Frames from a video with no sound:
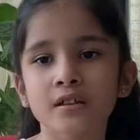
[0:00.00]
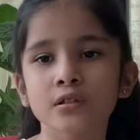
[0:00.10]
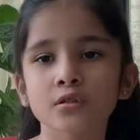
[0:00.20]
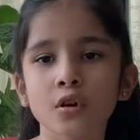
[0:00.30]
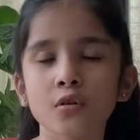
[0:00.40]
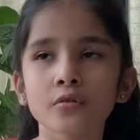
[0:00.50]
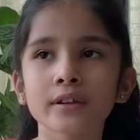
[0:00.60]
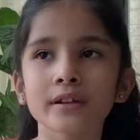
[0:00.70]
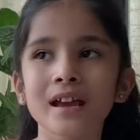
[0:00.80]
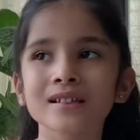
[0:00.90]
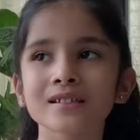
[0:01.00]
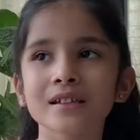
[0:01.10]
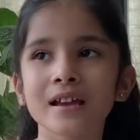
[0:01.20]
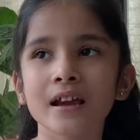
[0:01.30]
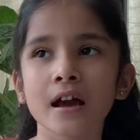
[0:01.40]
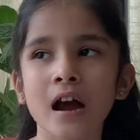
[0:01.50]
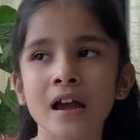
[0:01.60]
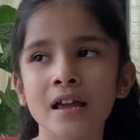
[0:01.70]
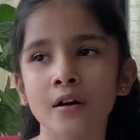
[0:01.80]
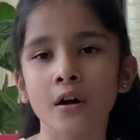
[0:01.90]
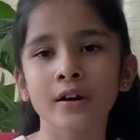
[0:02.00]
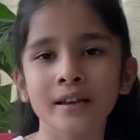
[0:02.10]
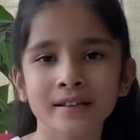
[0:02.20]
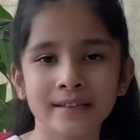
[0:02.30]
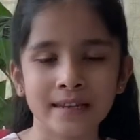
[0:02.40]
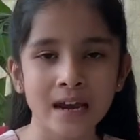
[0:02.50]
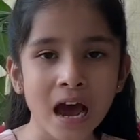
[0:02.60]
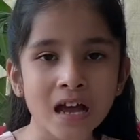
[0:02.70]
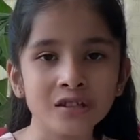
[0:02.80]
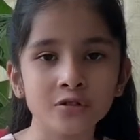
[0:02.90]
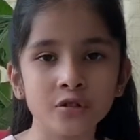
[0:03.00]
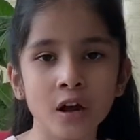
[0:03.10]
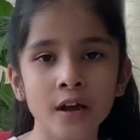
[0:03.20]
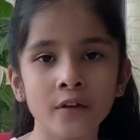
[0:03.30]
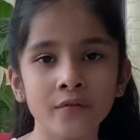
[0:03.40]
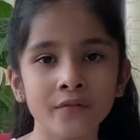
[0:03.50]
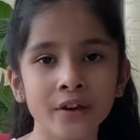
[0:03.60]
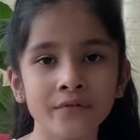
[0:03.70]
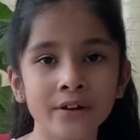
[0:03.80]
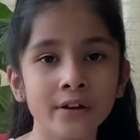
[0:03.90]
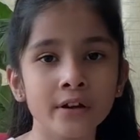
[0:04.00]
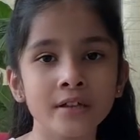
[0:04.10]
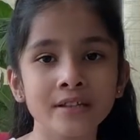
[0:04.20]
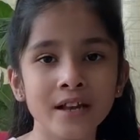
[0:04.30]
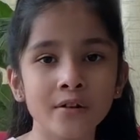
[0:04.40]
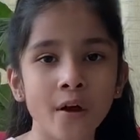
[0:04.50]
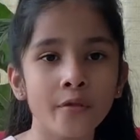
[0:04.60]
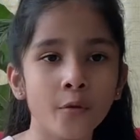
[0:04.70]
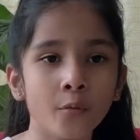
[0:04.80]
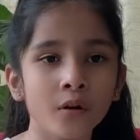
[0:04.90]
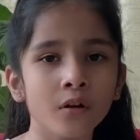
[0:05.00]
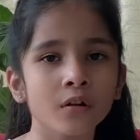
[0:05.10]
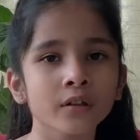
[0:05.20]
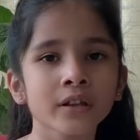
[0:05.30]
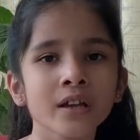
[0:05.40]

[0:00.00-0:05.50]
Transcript: So the next day, on his last try of giving Sara the world,